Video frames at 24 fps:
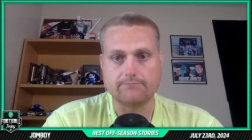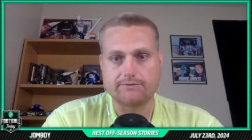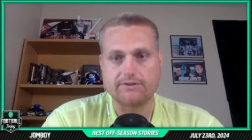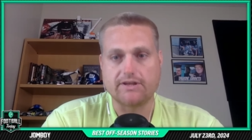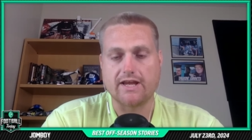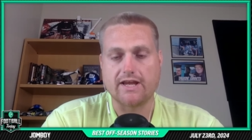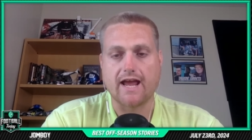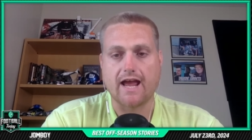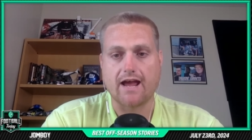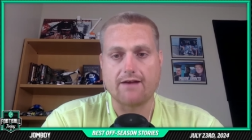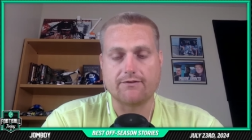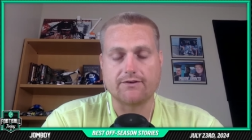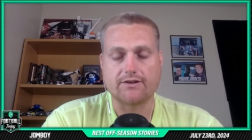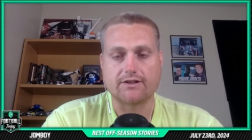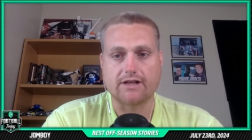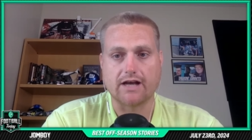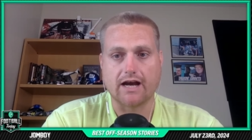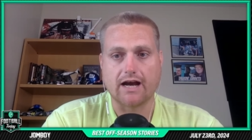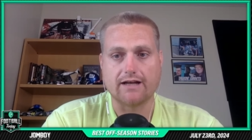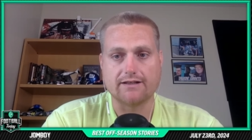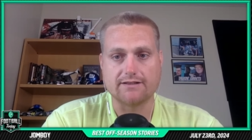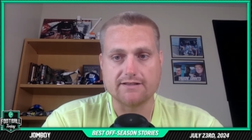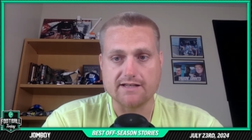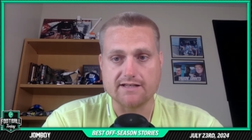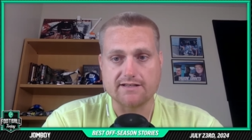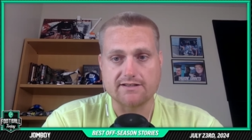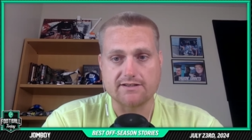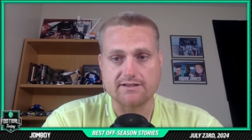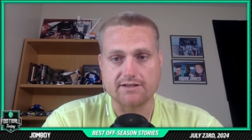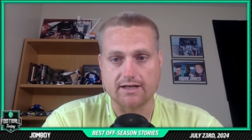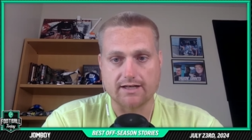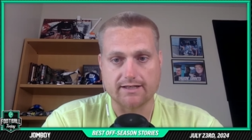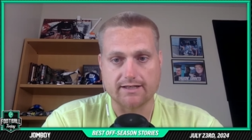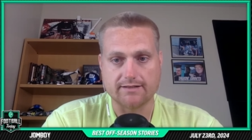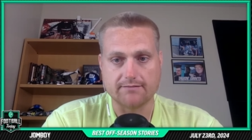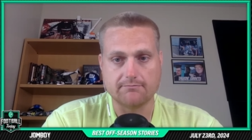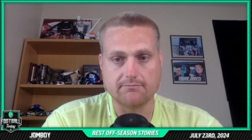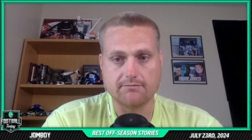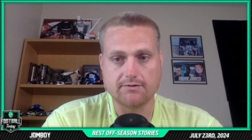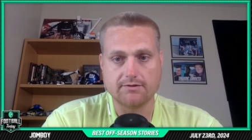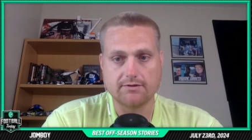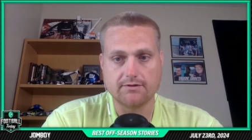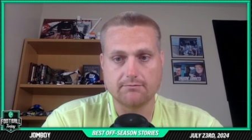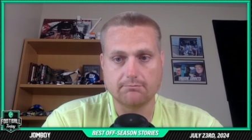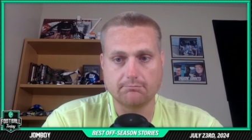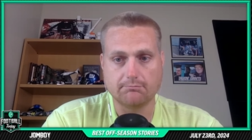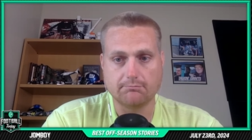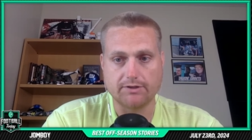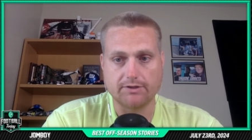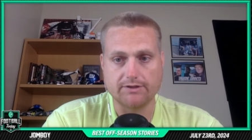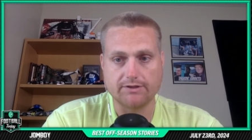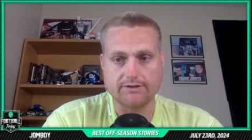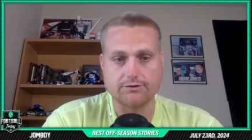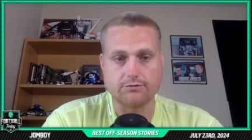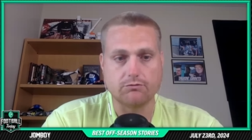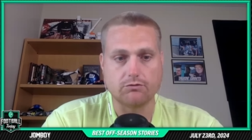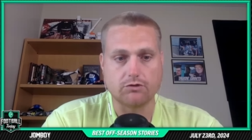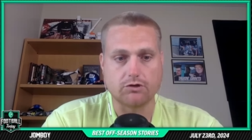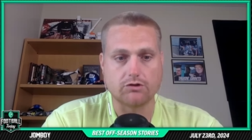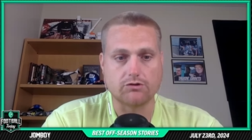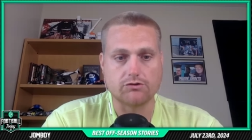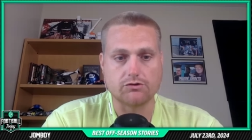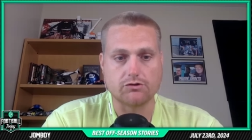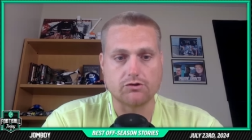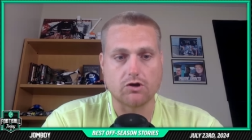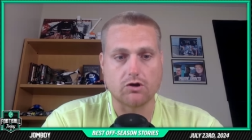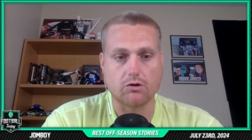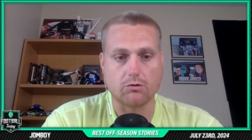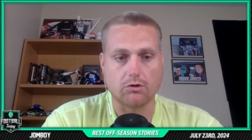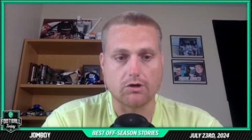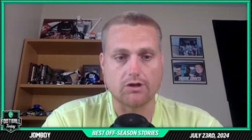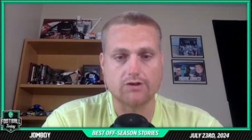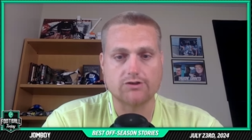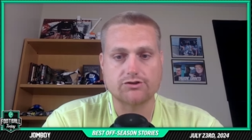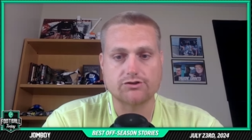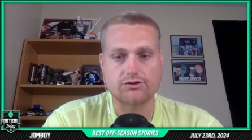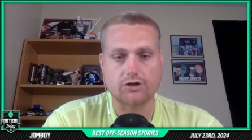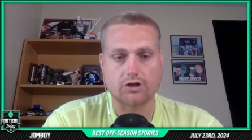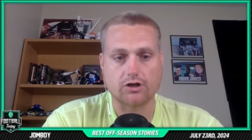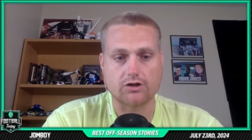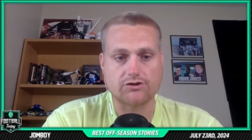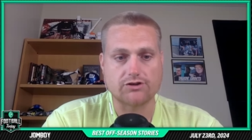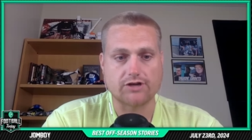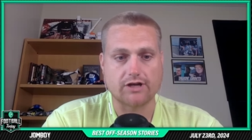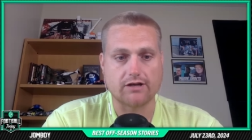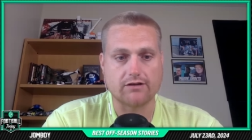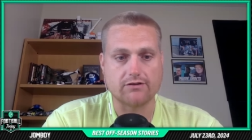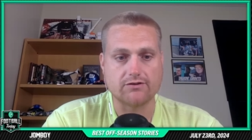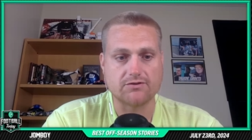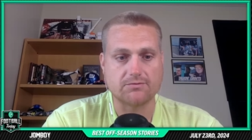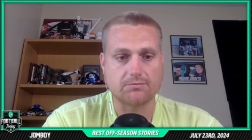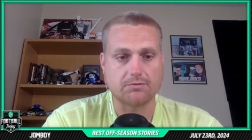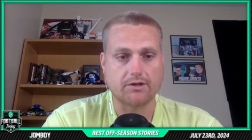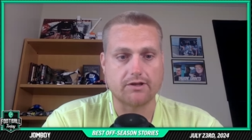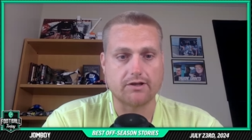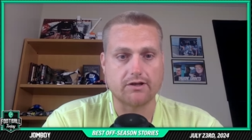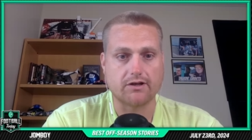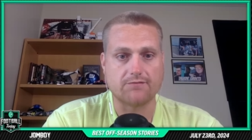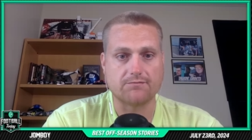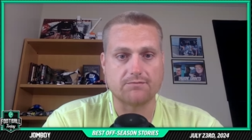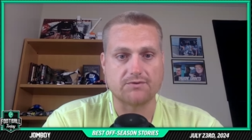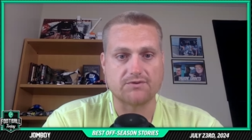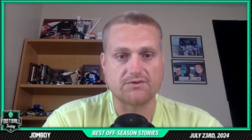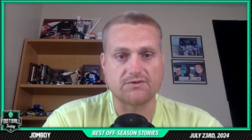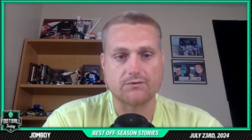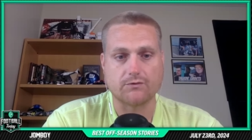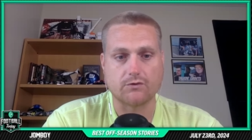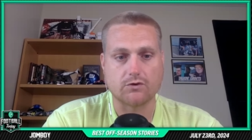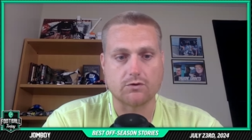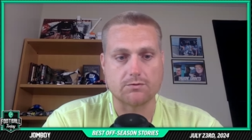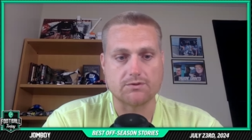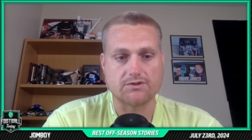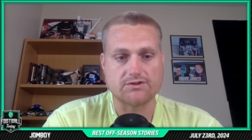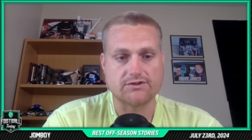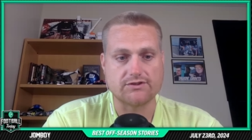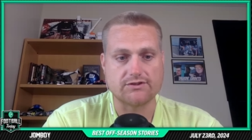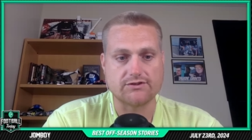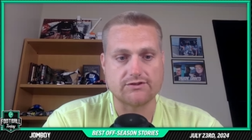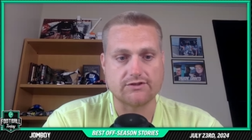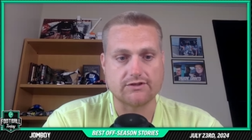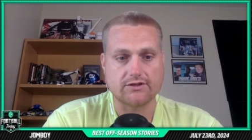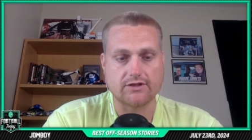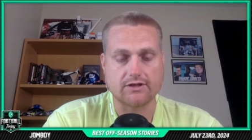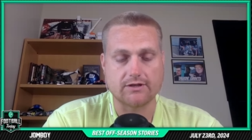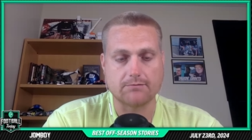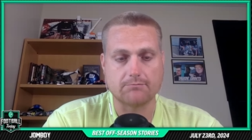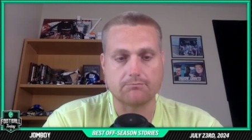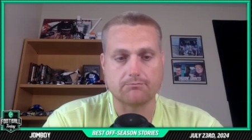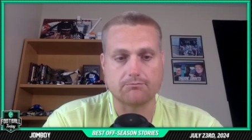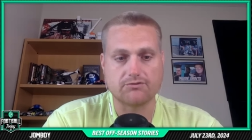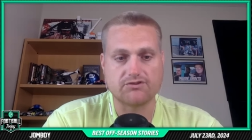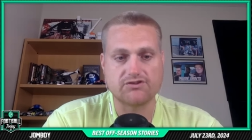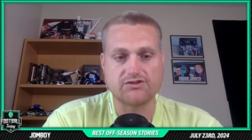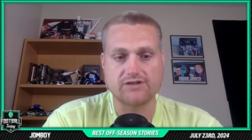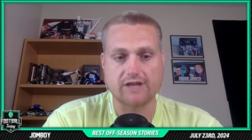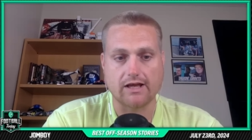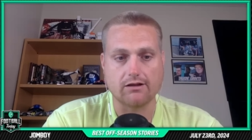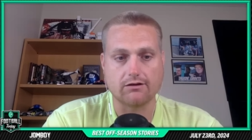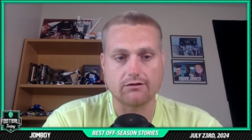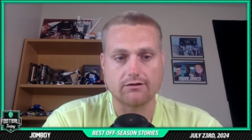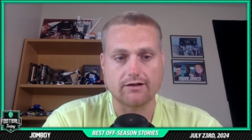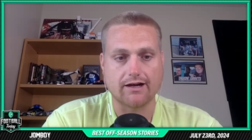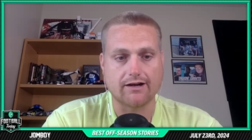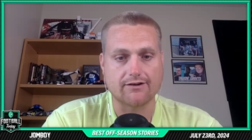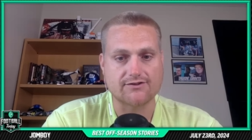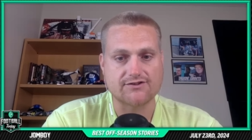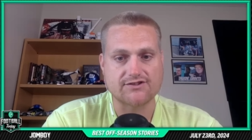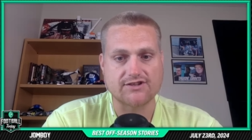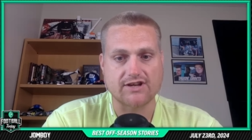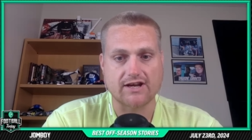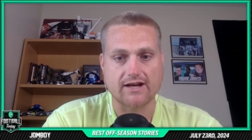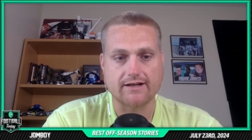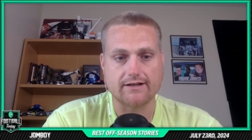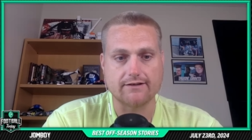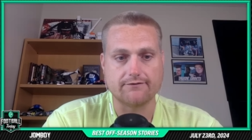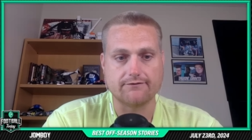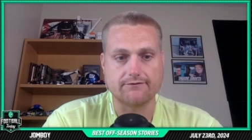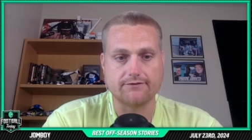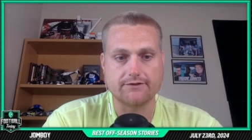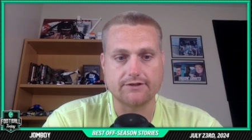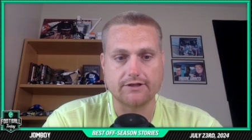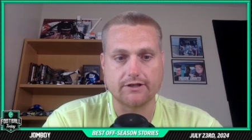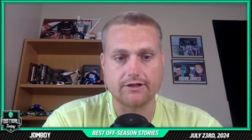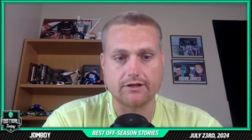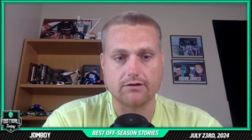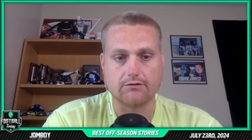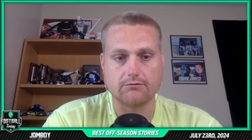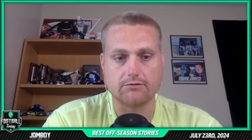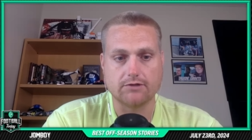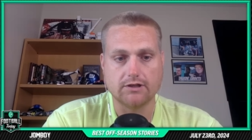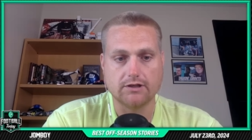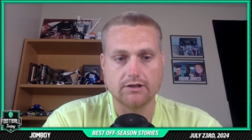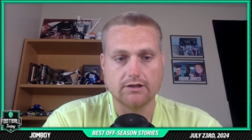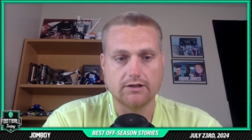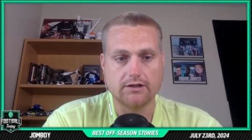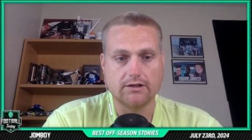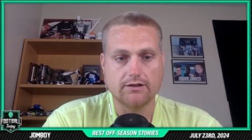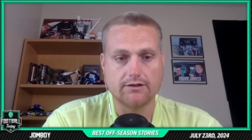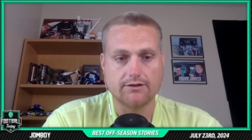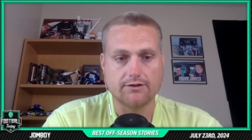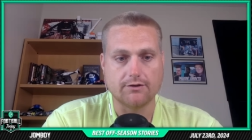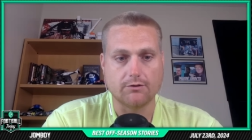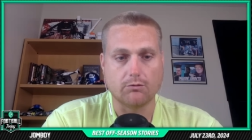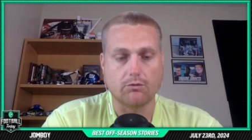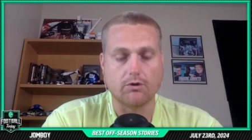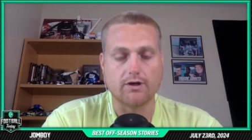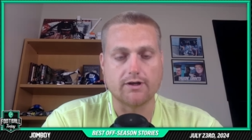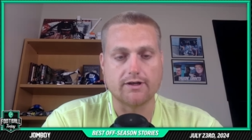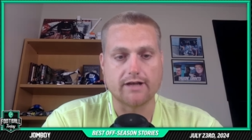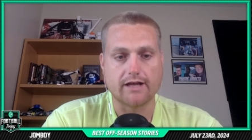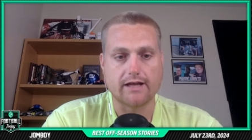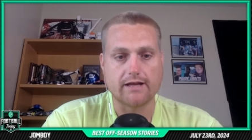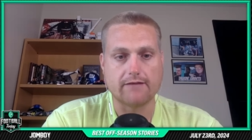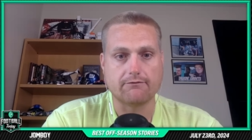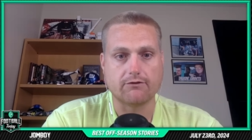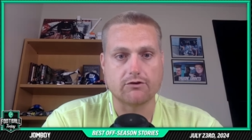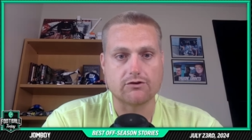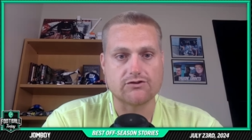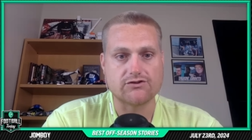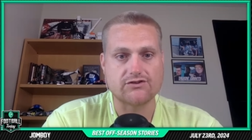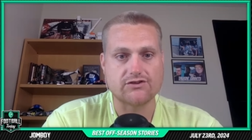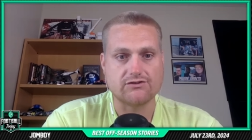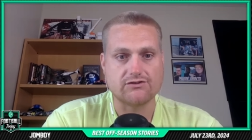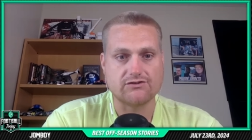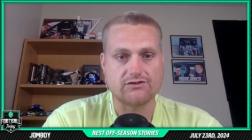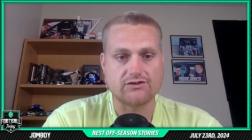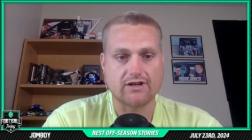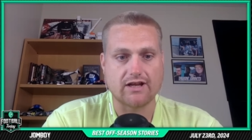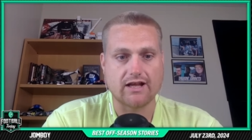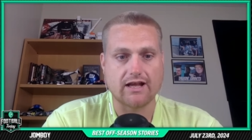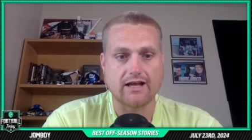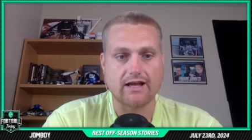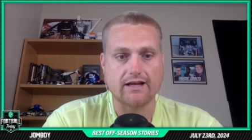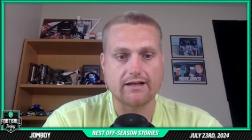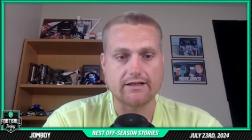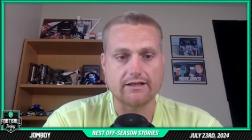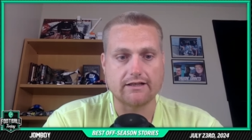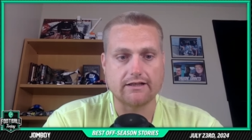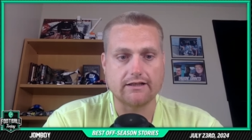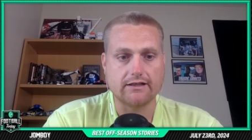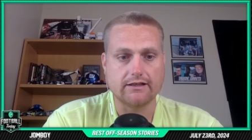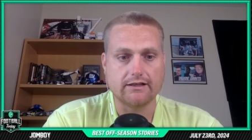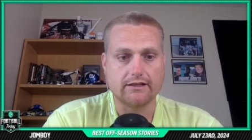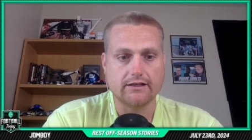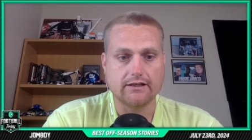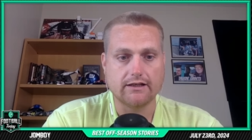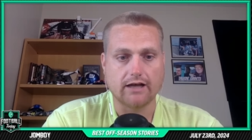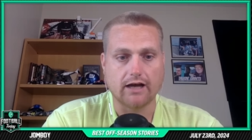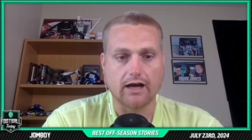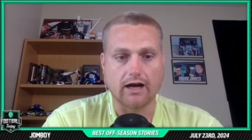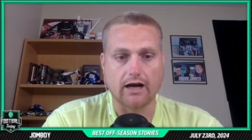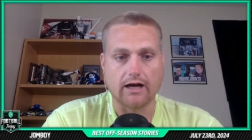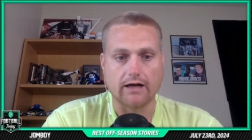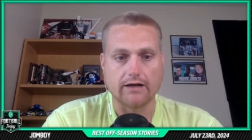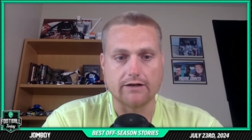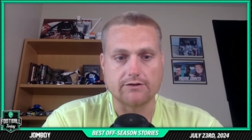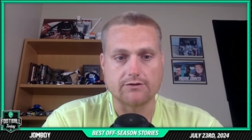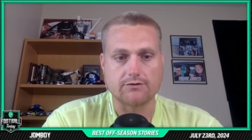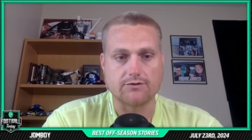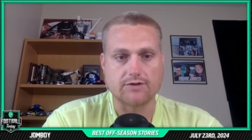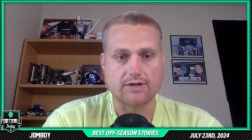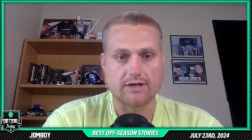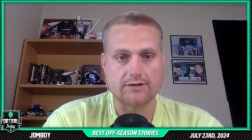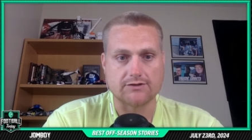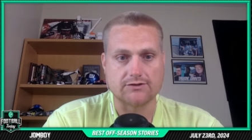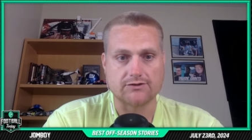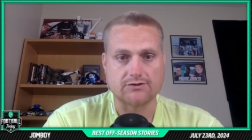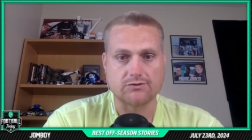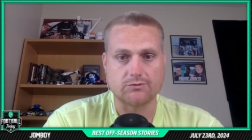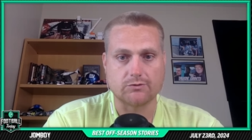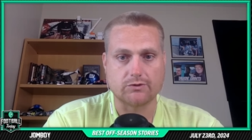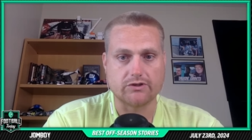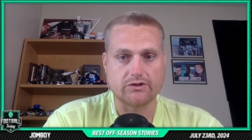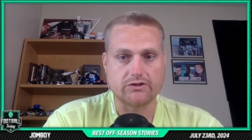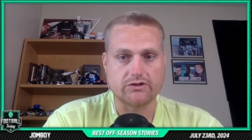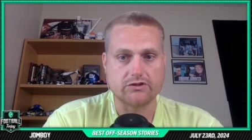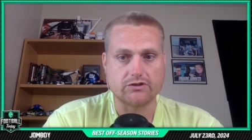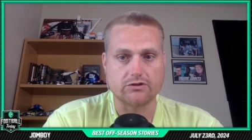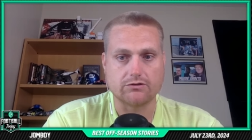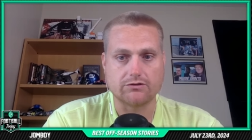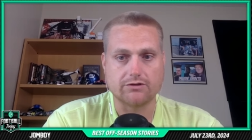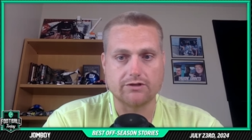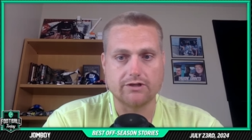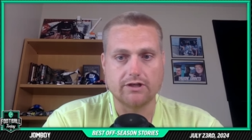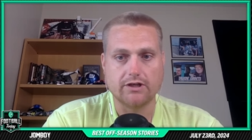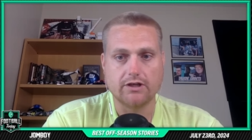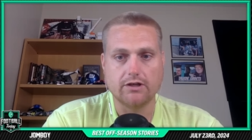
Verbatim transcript: they haven't gotten it done, but you you go watch Josh Allen's playoff performances and they're stellar outside of, you know, the one game versus Cincinnati uh in 2022.